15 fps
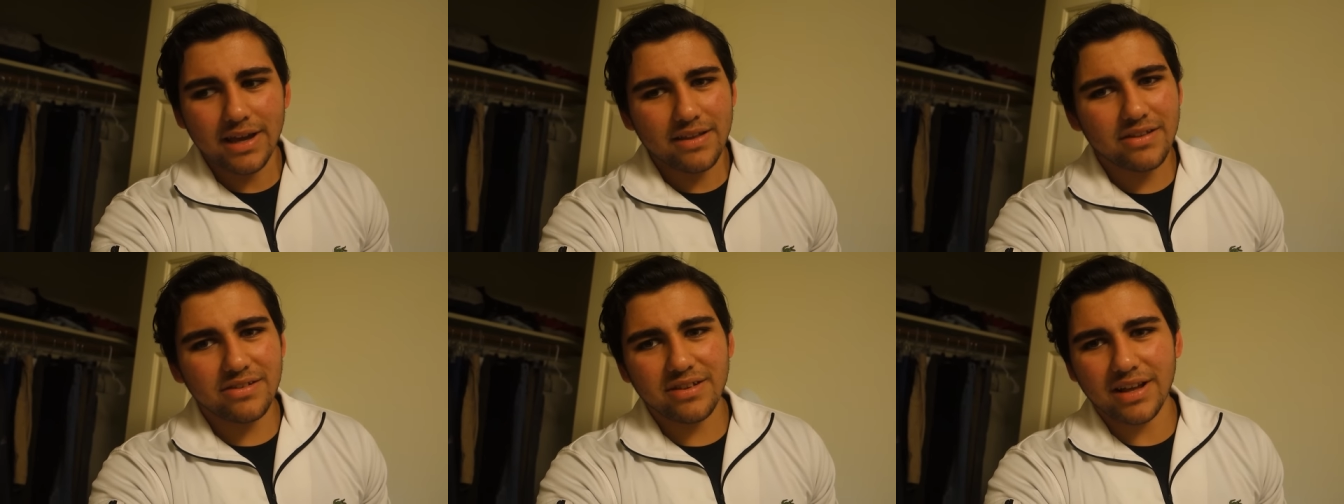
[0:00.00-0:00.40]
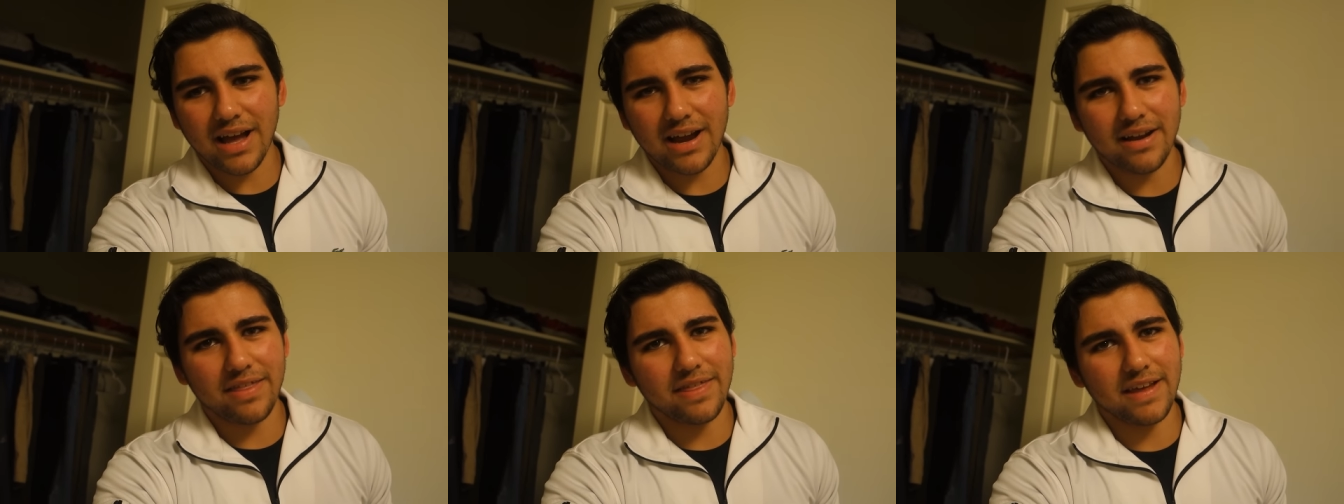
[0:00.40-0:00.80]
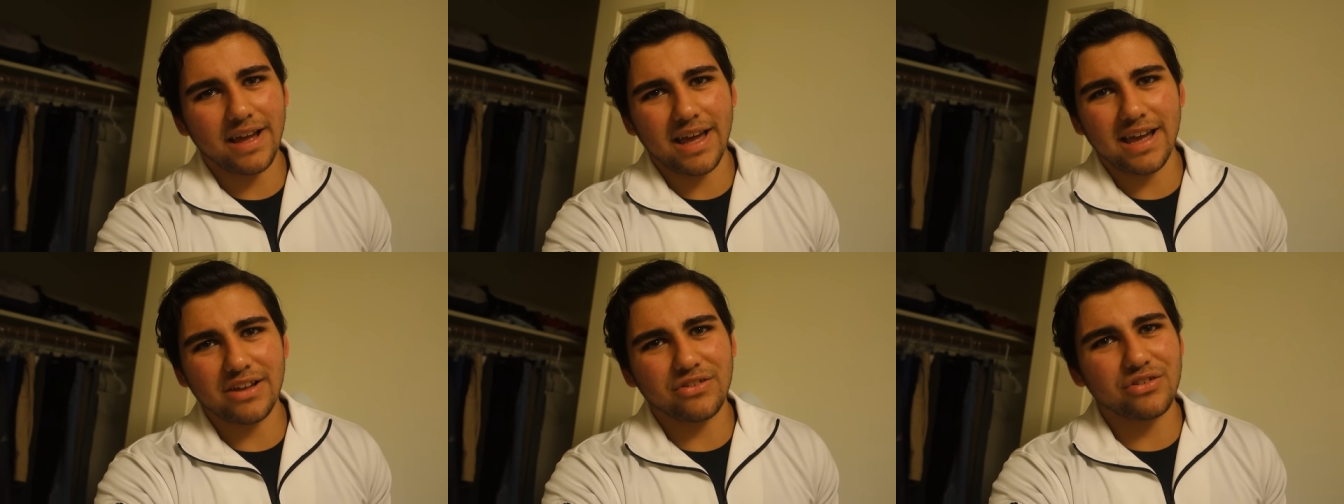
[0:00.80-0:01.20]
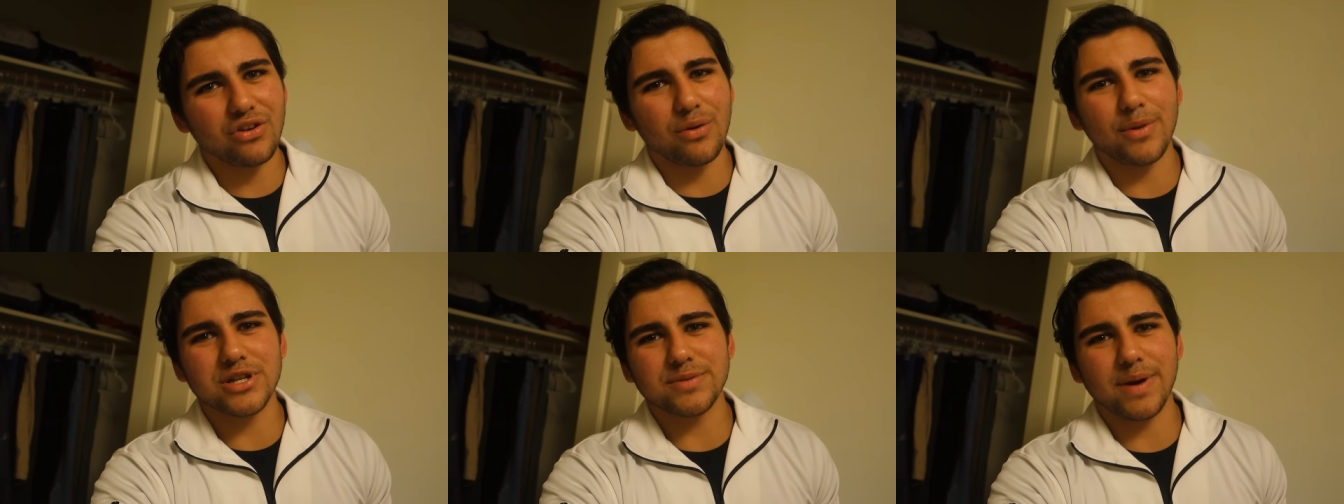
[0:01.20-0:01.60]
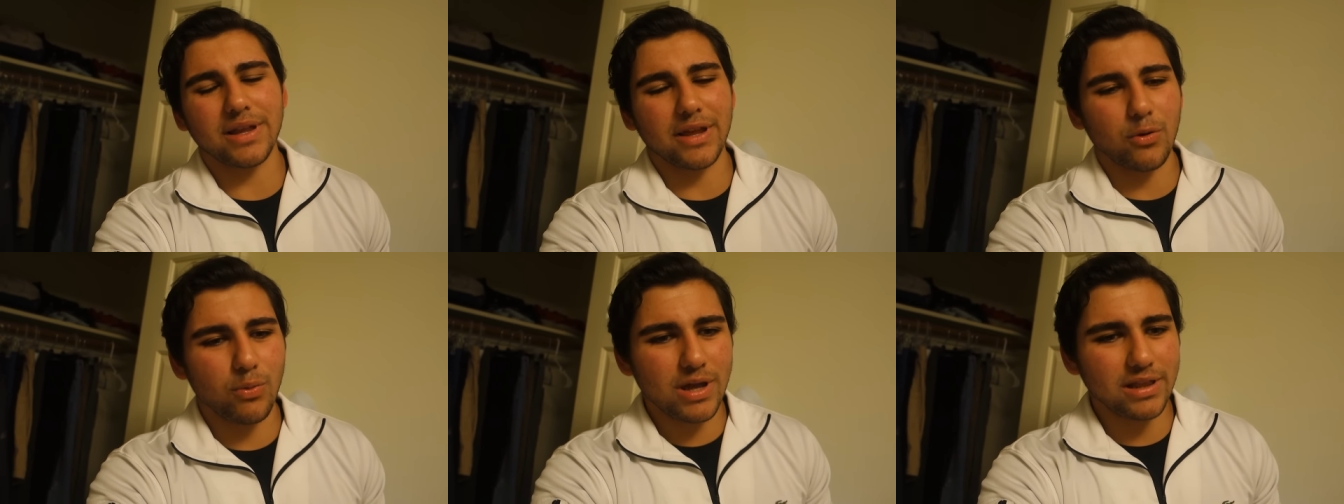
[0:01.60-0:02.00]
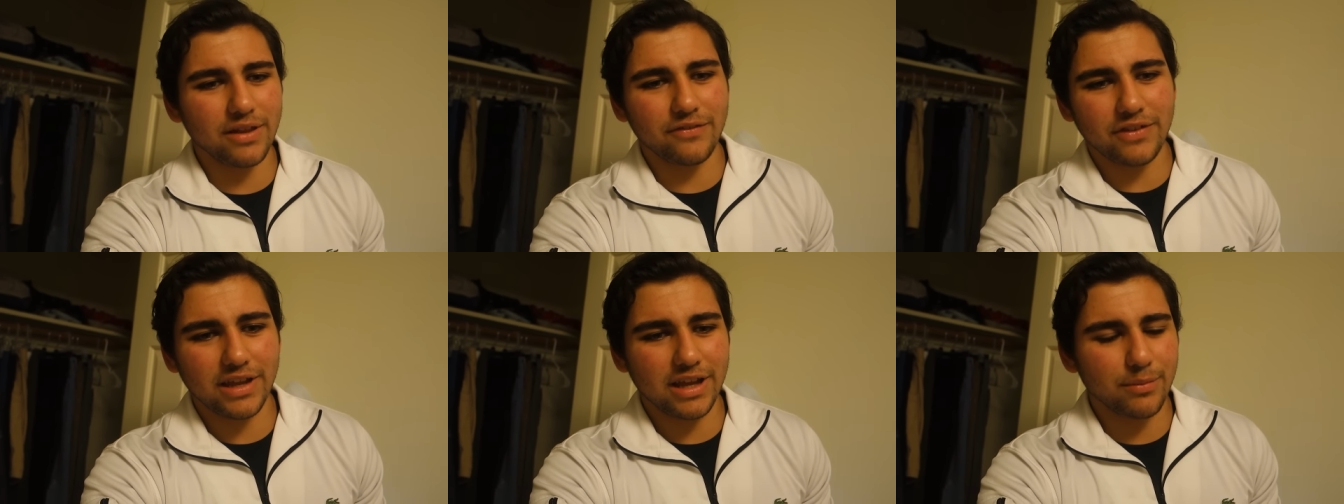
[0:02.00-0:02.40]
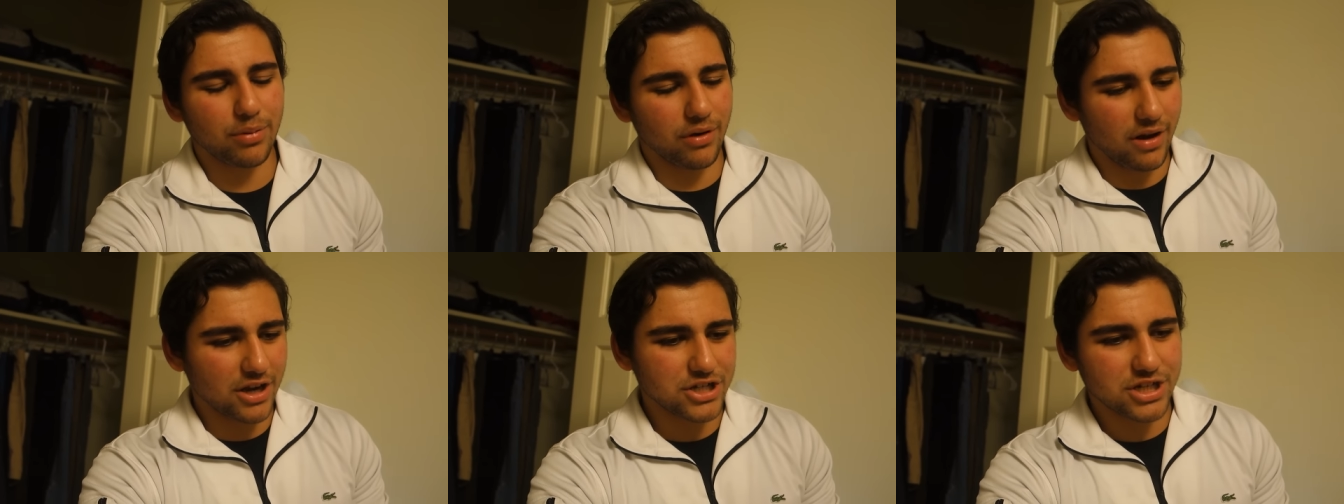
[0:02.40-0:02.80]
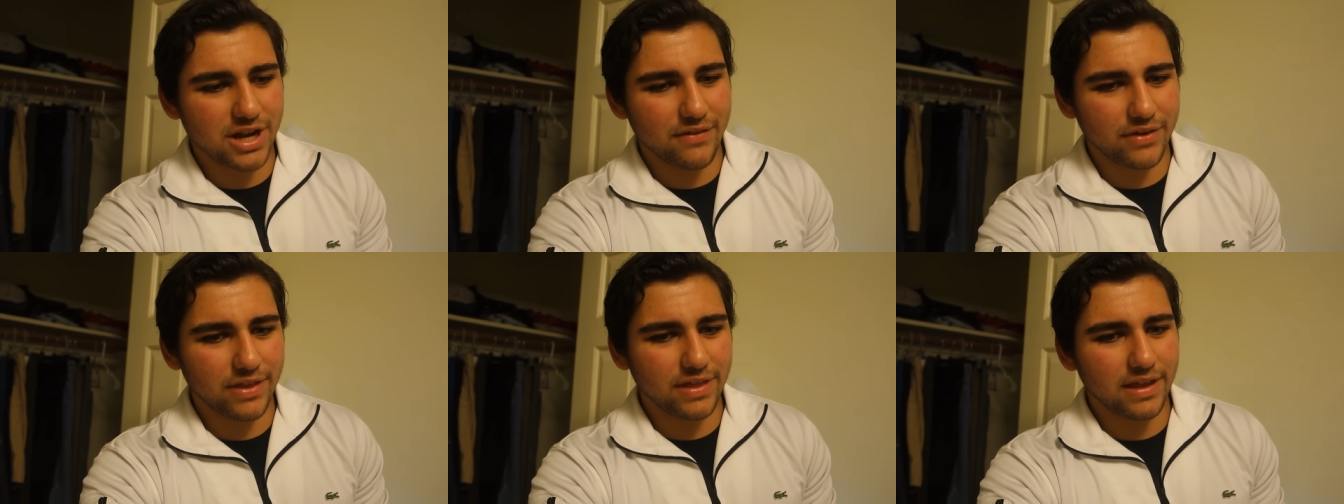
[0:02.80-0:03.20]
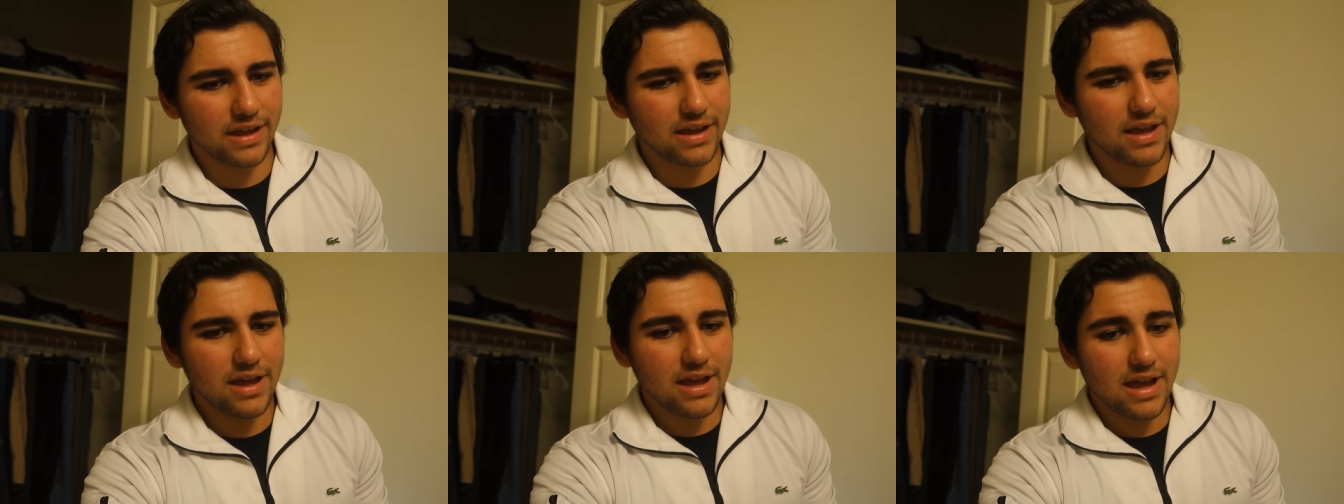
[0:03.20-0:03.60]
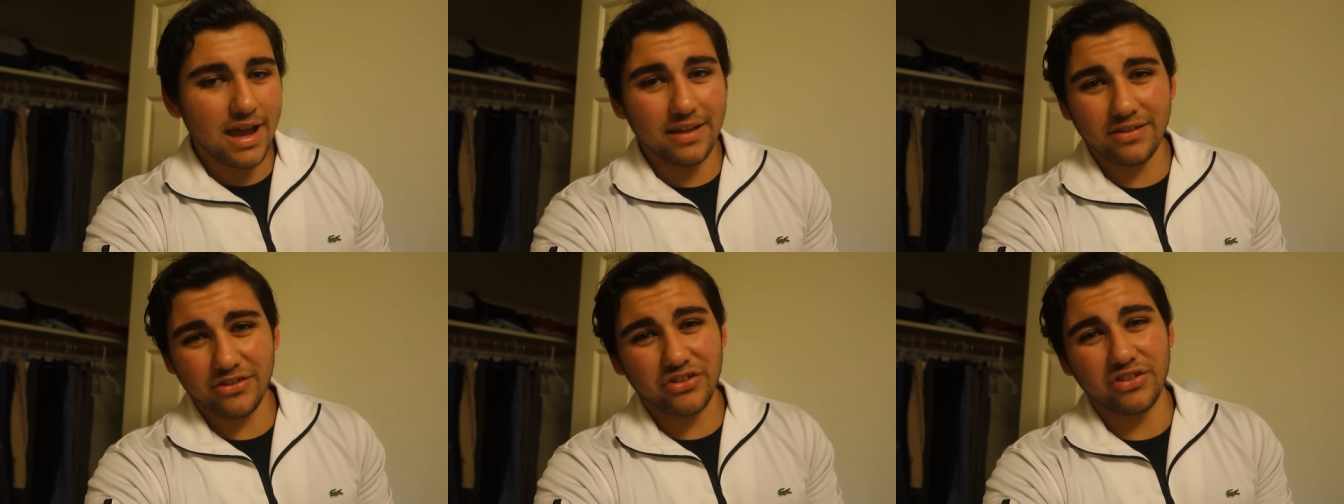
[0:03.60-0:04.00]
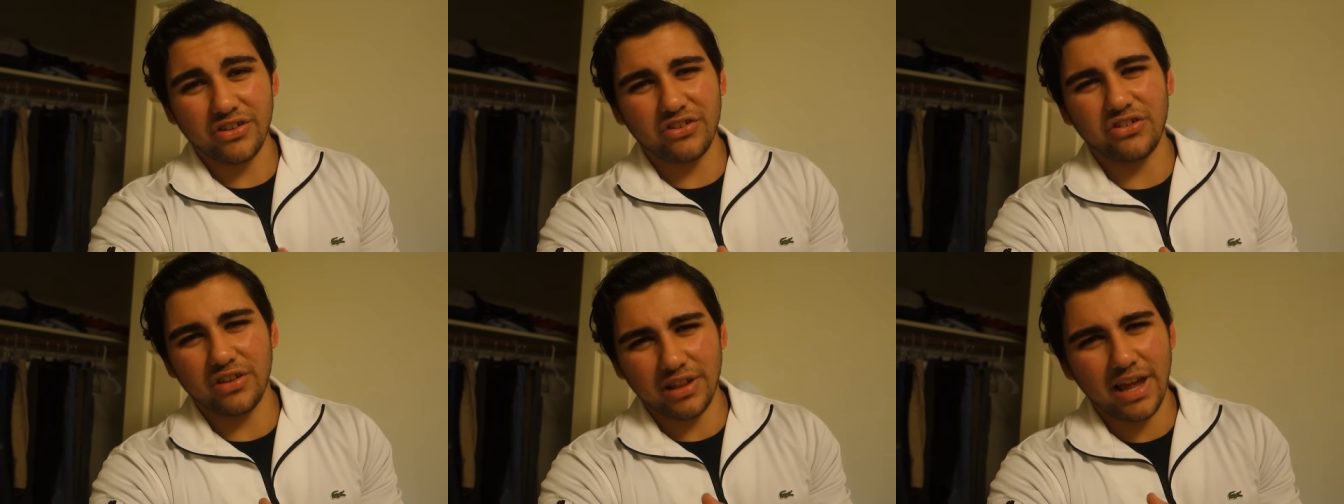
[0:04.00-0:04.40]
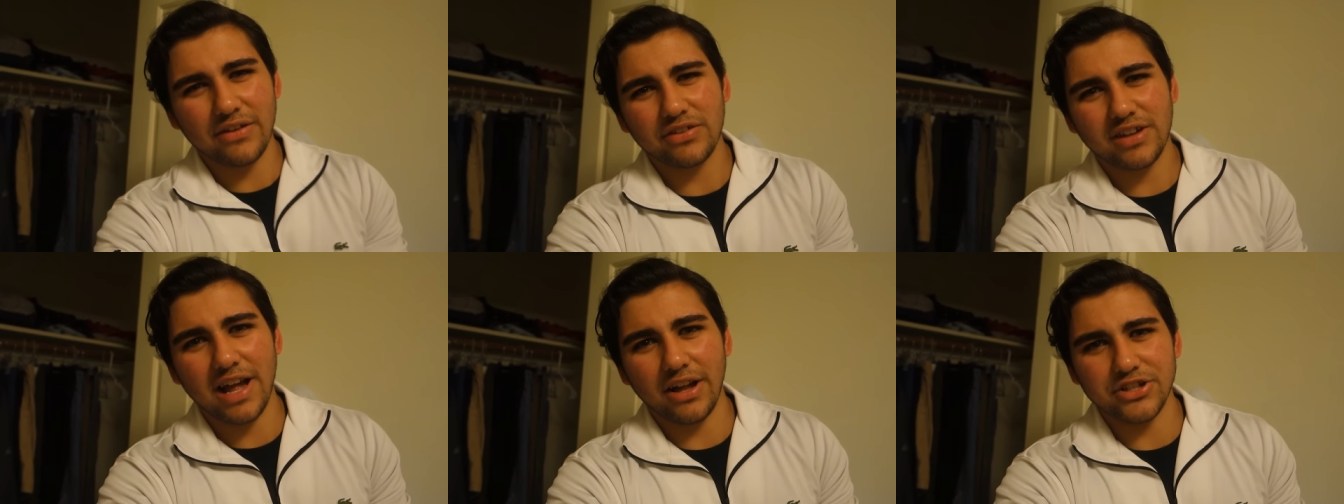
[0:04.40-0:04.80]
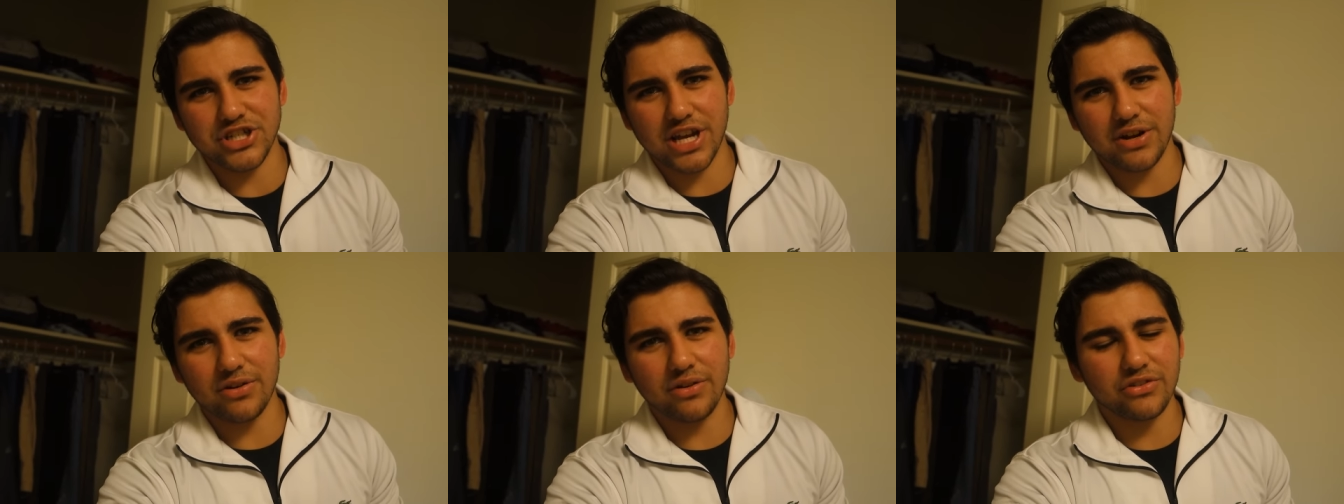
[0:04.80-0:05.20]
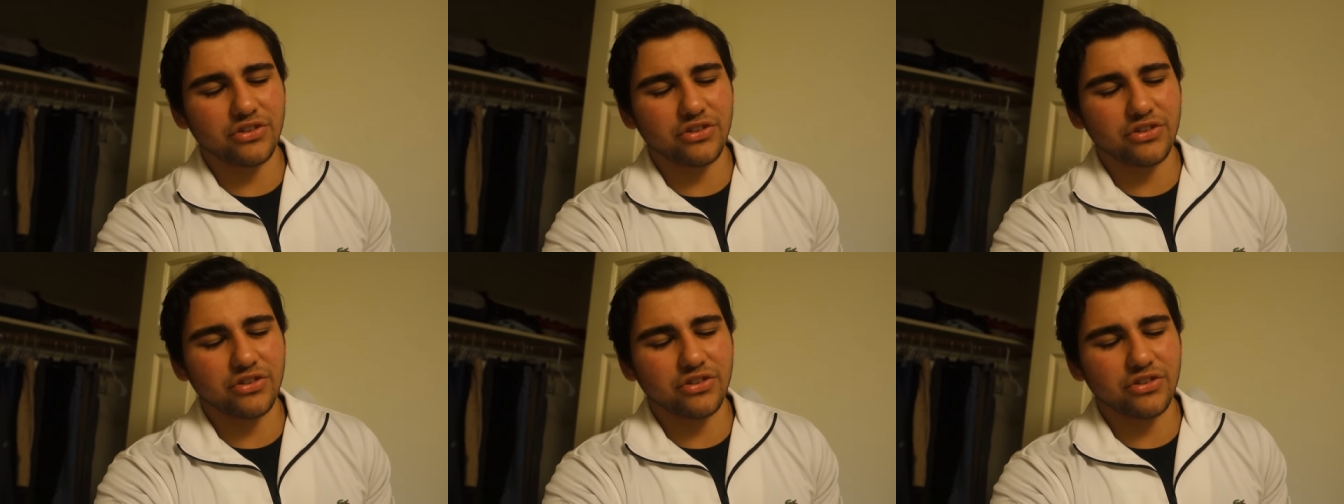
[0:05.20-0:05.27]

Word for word: This is the kind of thing I hate so much about like weightlifting, progression, everything, and just this lifestyle in general.